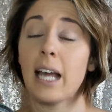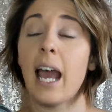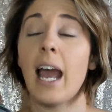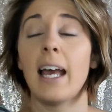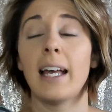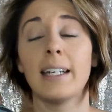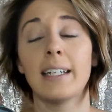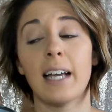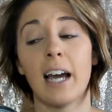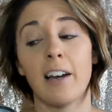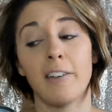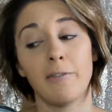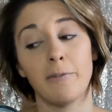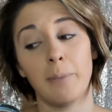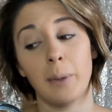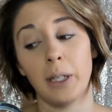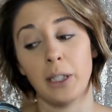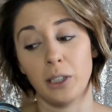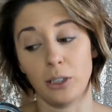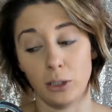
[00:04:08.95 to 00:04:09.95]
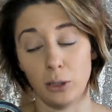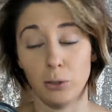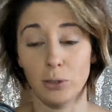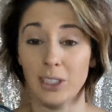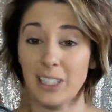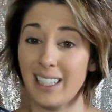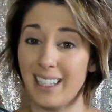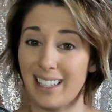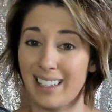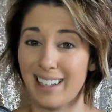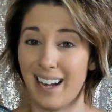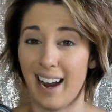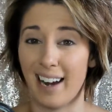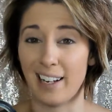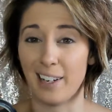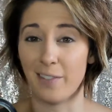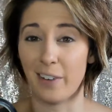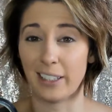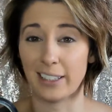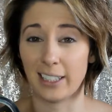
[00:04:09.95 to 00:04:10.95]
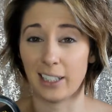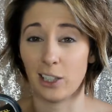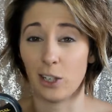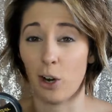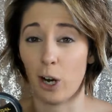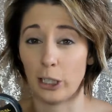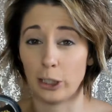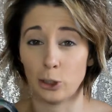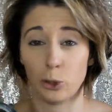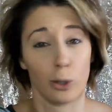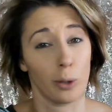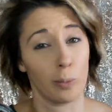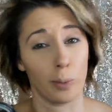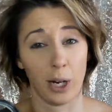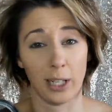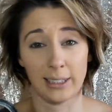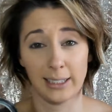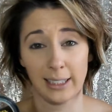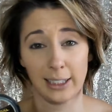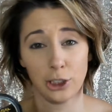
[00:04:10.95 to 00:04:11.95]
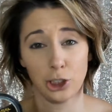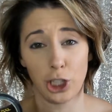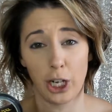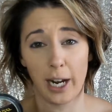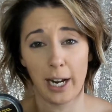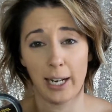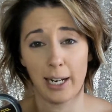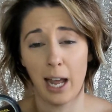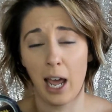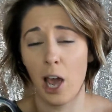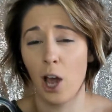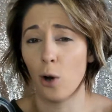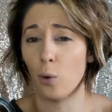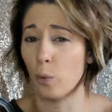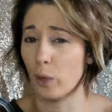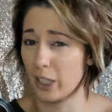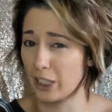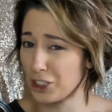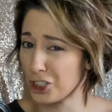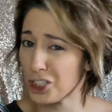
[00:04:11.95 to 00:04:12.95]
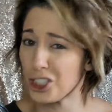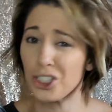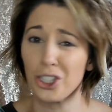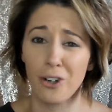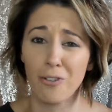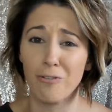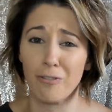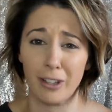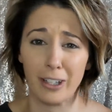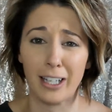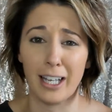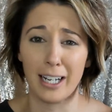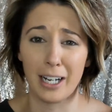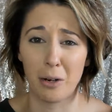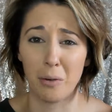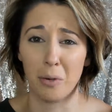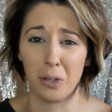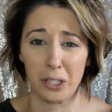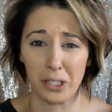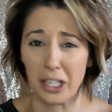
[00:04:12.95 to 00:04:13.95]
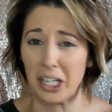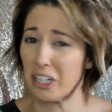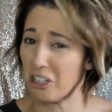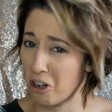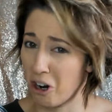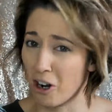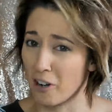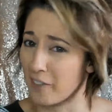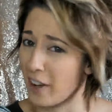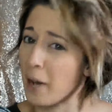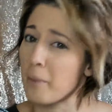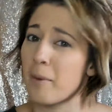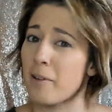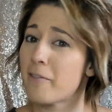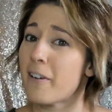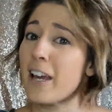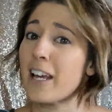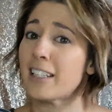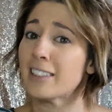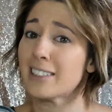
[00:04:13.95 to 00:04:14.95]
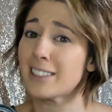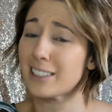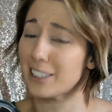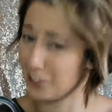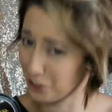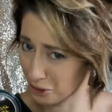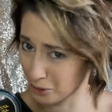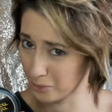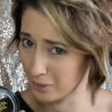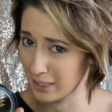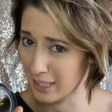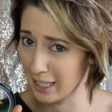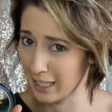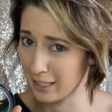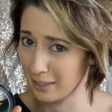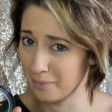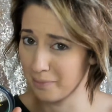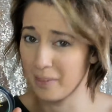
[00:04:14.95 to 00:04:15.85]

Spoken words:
And I've been using it kind of as a contour bronzing shade when I just don't feel like I want to like carve out my face. You know what I'm saying?